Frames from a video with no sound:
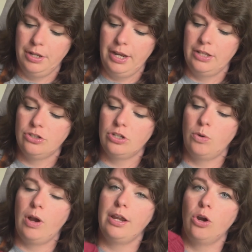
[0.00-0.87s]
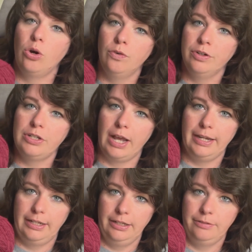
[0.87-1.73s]
And so I over
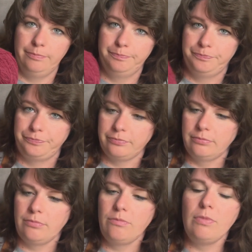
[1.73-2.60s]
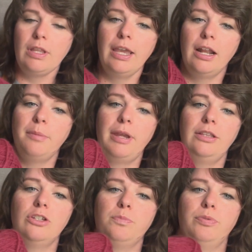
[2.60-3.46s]
dyed it and I made
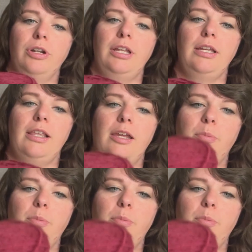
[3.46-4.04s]
this pretty like